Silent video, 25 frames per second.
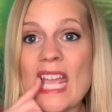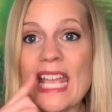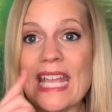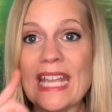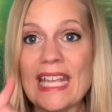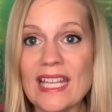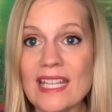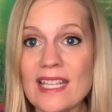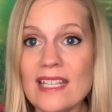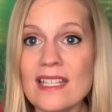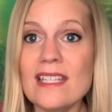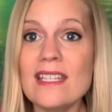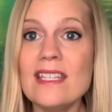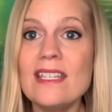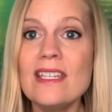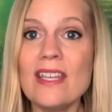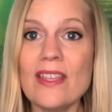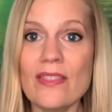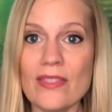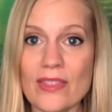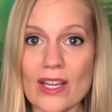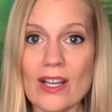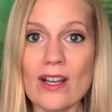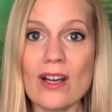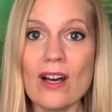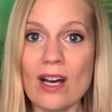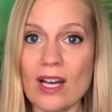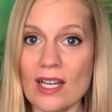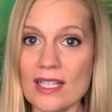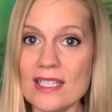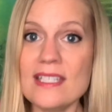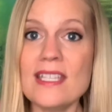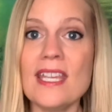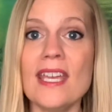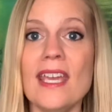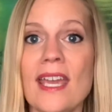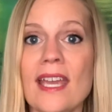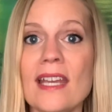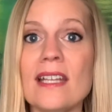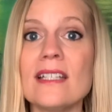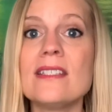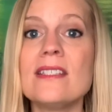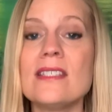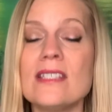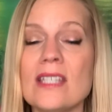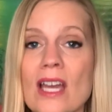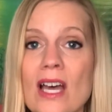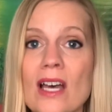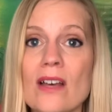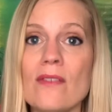in the context
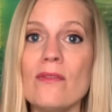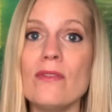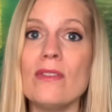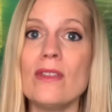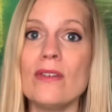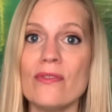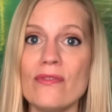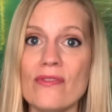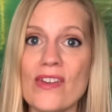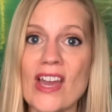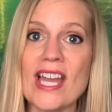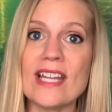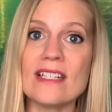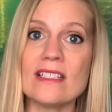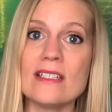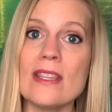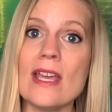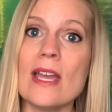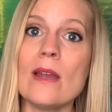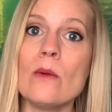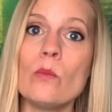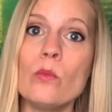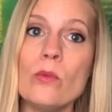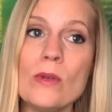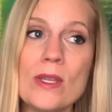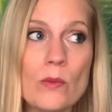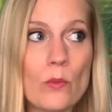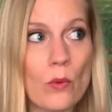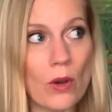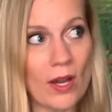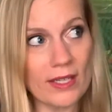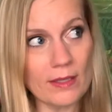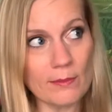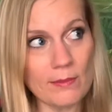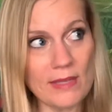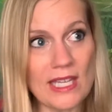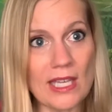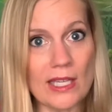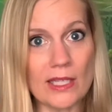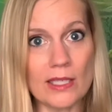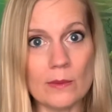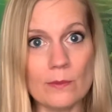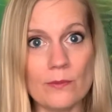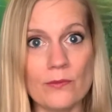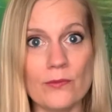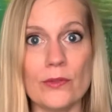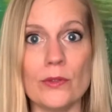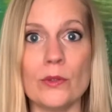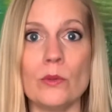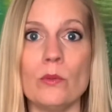of the fact that we want to be
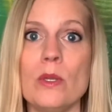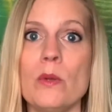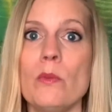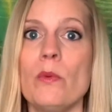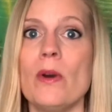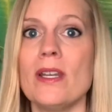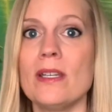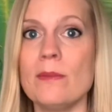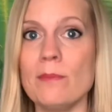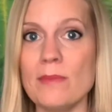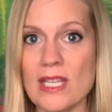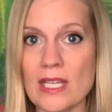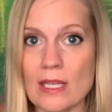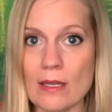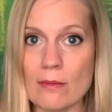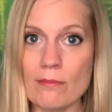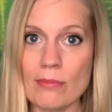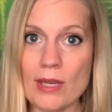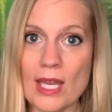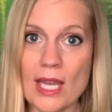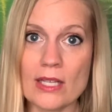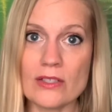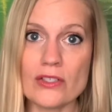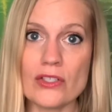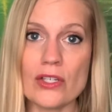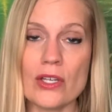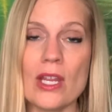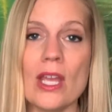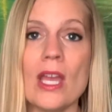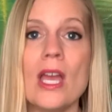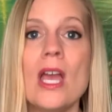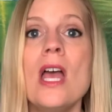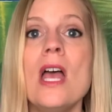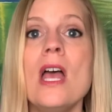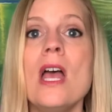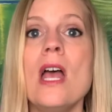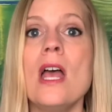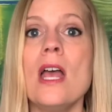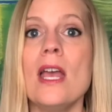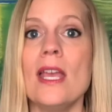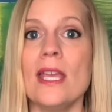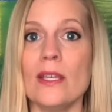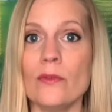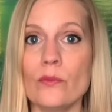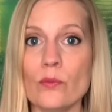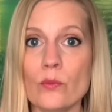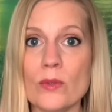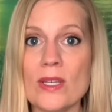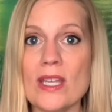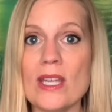helpful, we want to be compassionate.
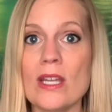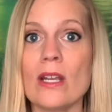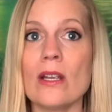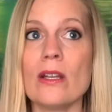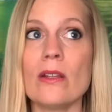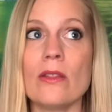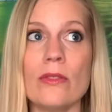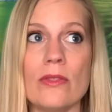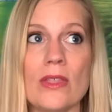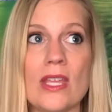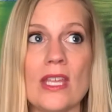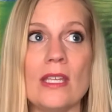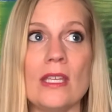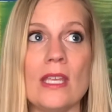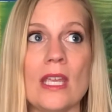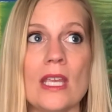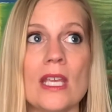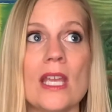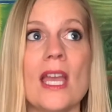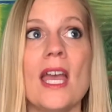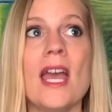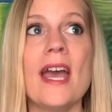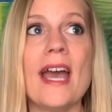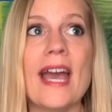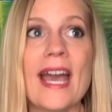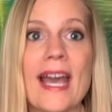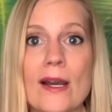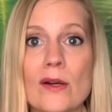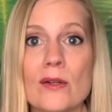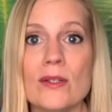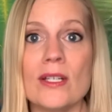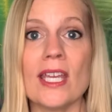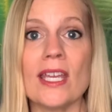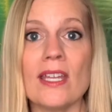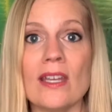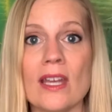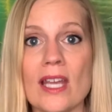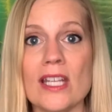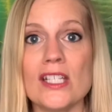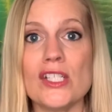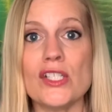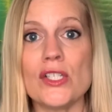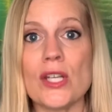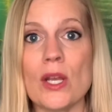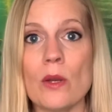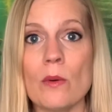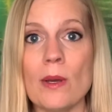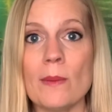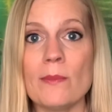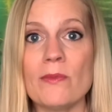If we are thinking, how can I
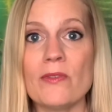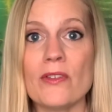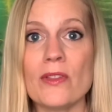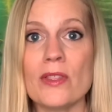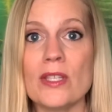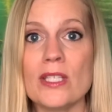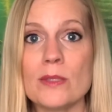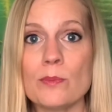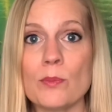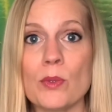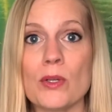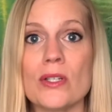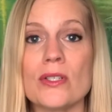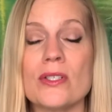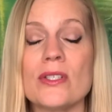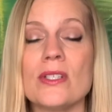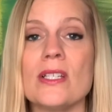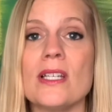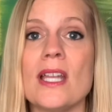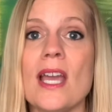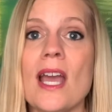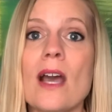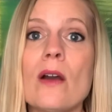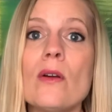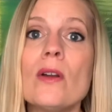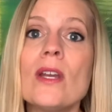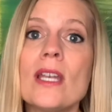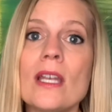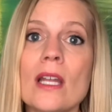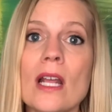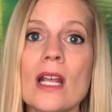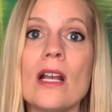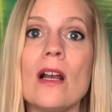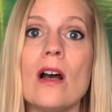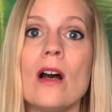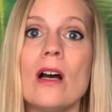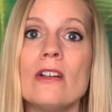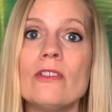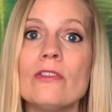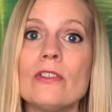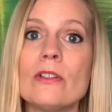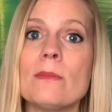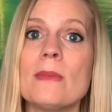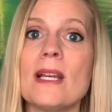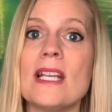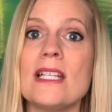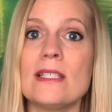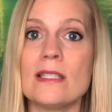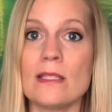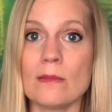show up for this person? How can I offer
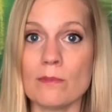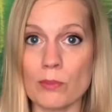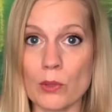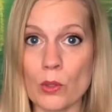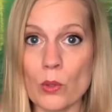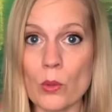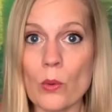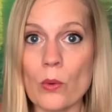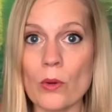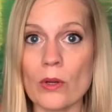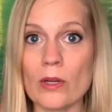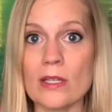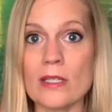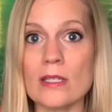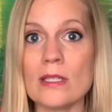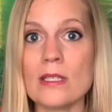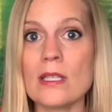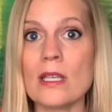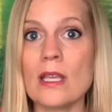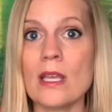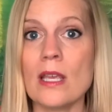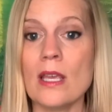my support?